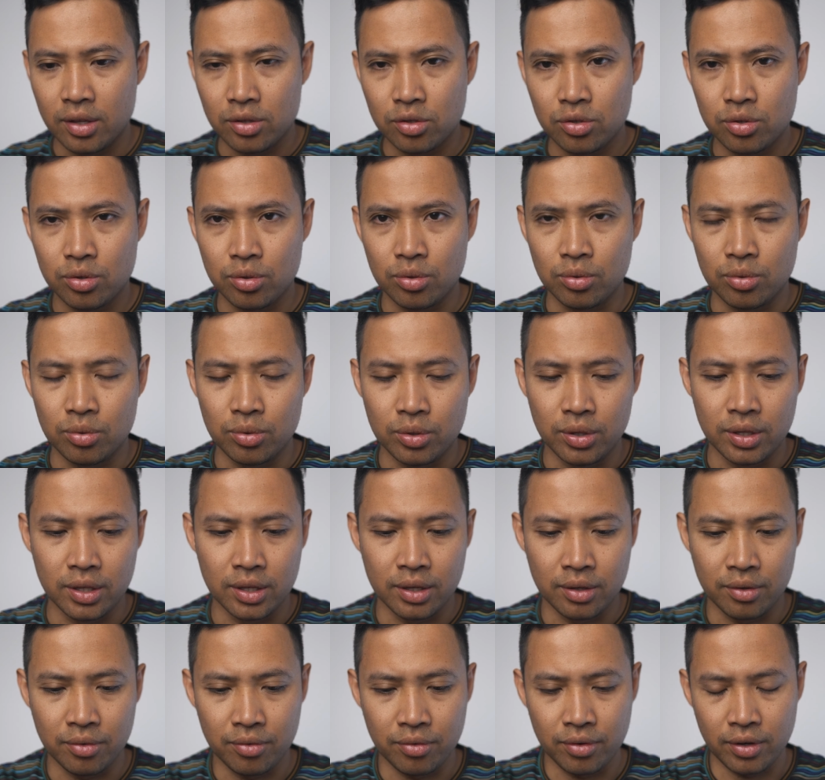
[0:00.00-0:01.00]
to
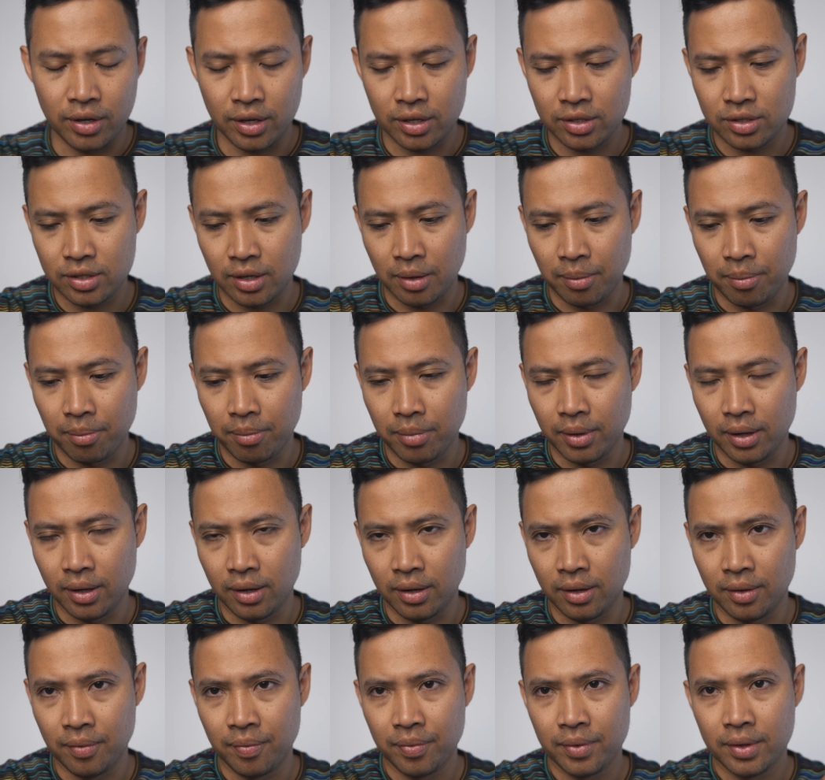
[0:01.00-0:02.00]
the, for
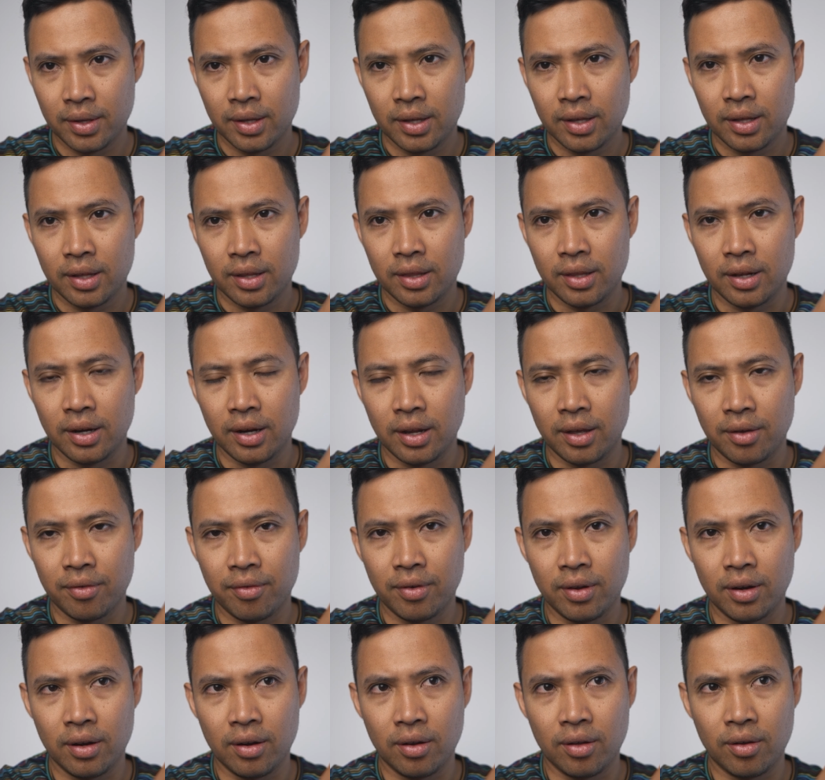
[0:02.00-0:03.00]
example, the
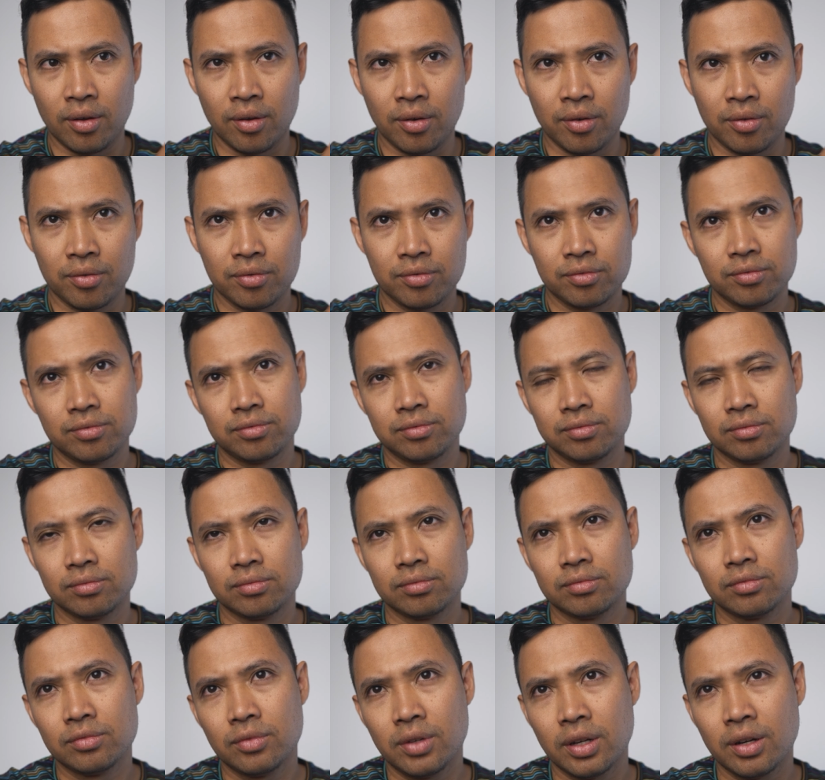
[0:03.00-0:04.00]
level of
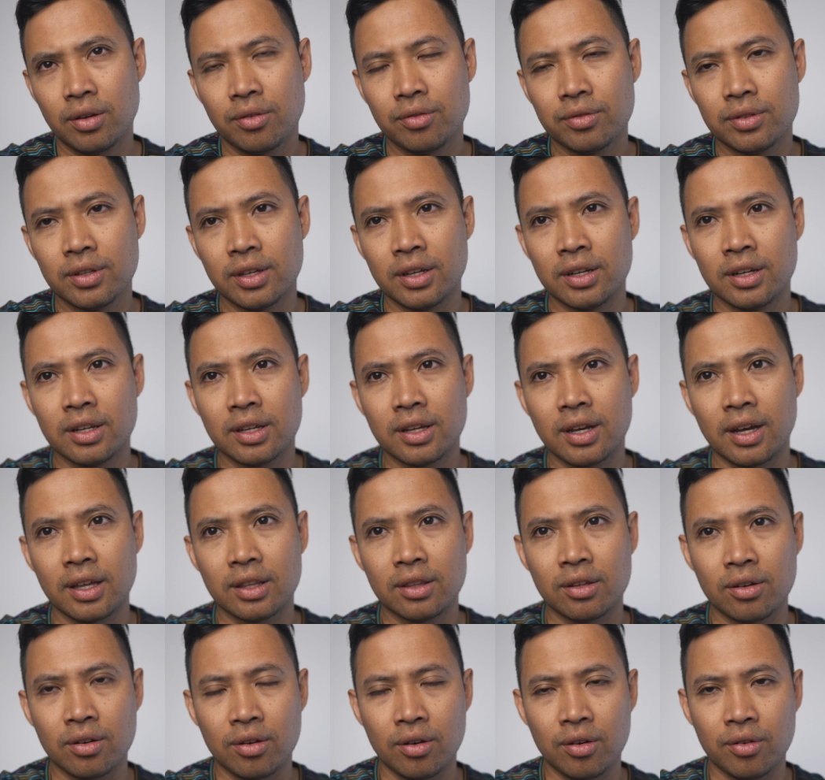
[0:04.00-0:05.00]
one of the
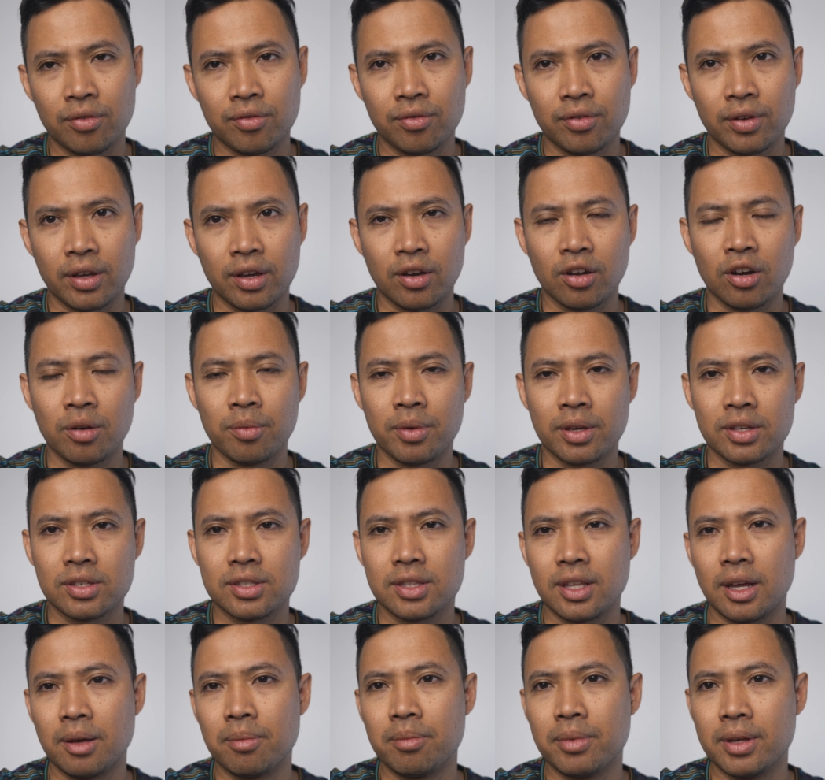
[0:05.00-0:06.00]
indicator of economic
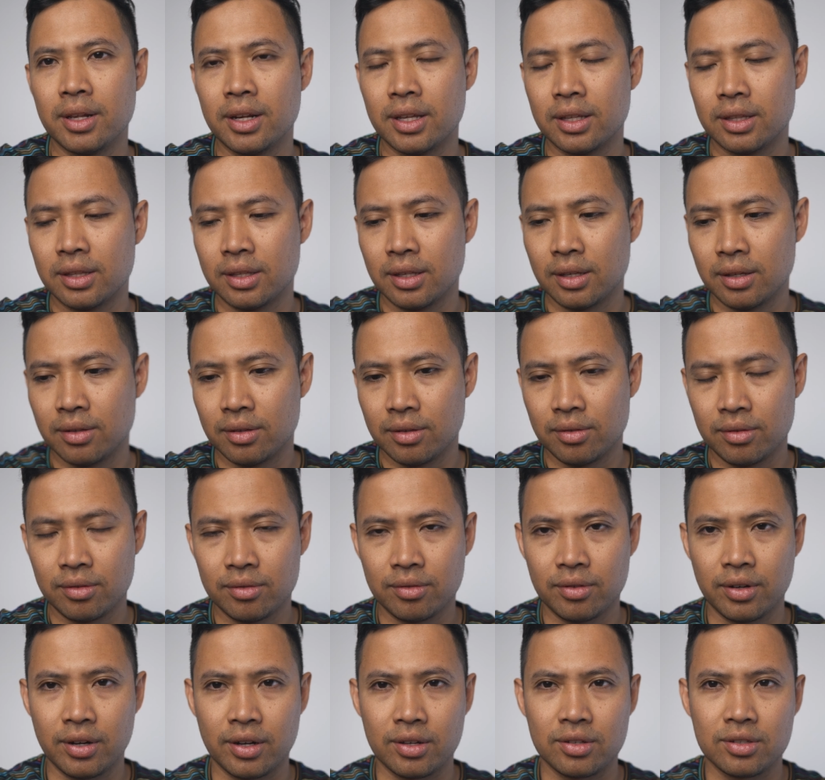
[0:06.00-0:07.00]
stability.
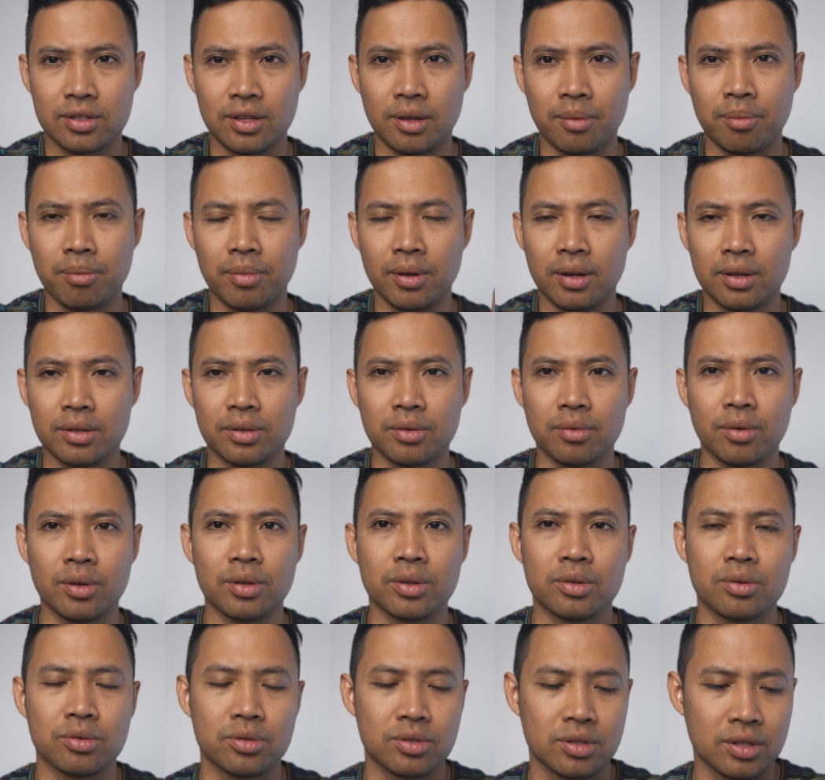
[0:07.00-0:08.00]
For example, you
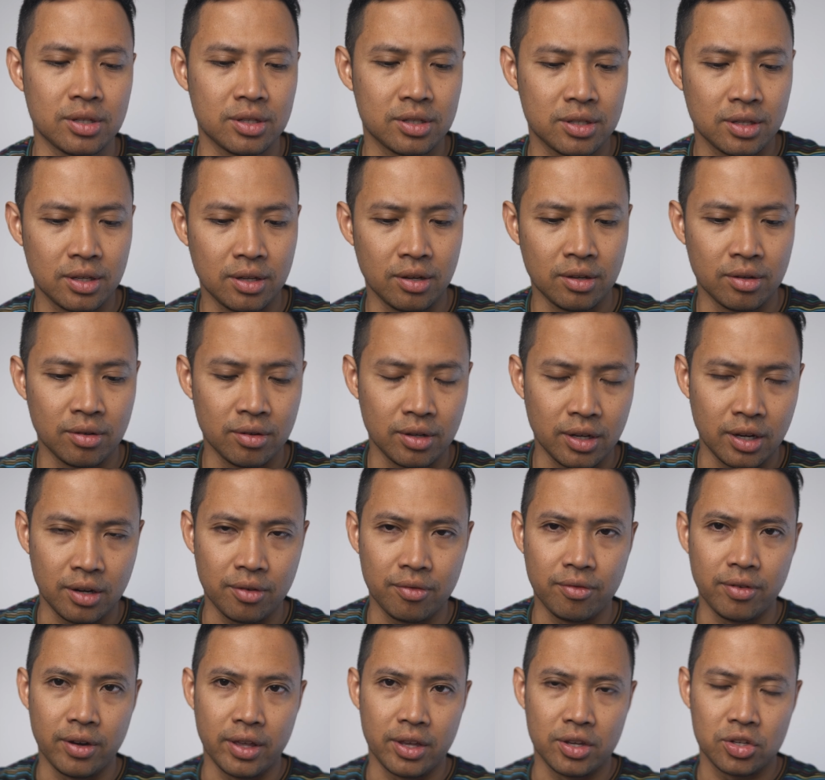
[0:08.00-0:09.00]
want to see
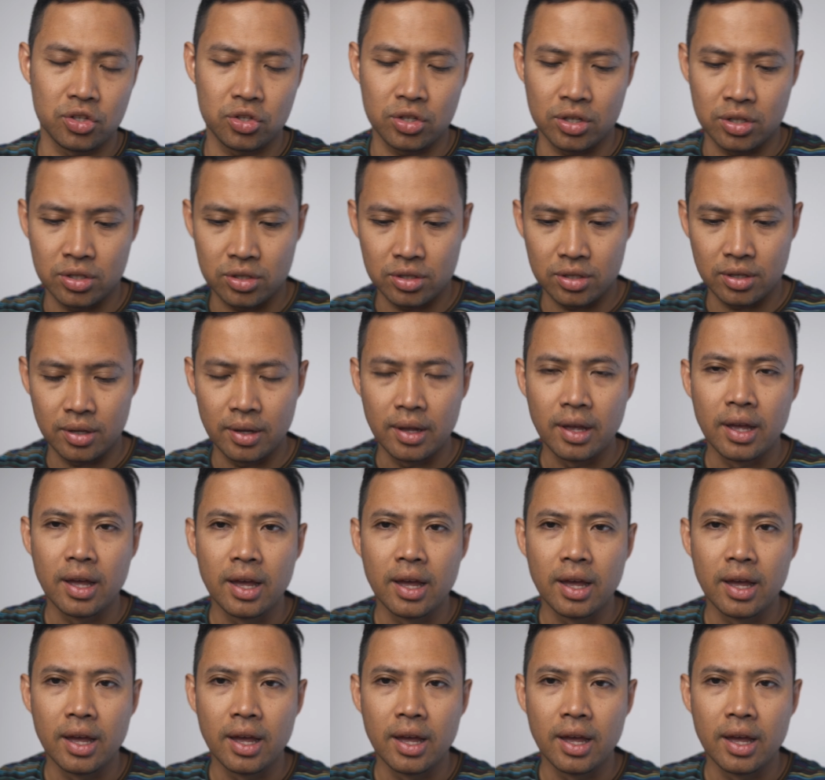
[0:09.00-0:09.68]
inflations.